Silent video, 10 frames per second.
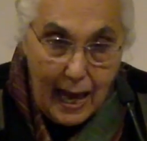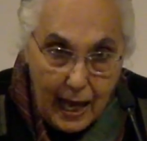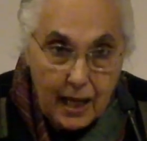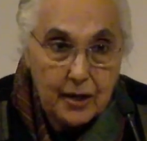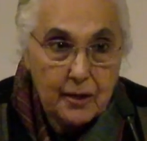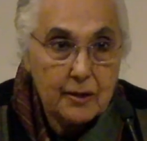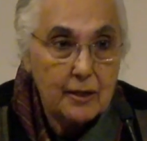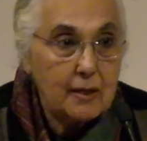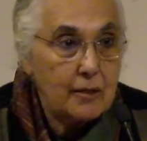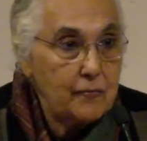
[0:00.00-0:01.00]
and
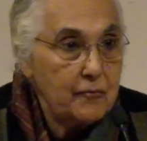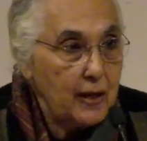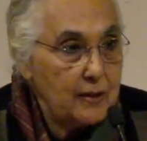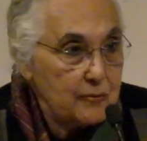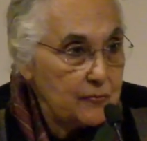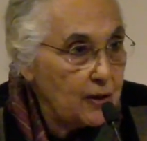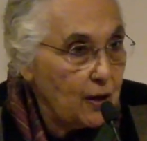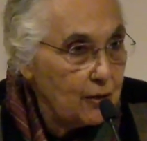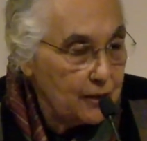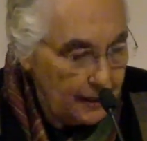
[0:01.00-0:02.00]
of that of the
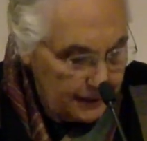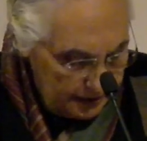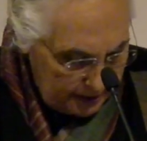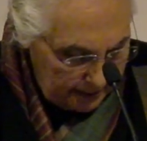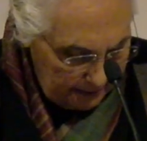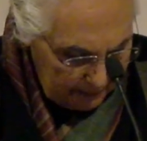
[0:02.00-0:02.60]
colonizer.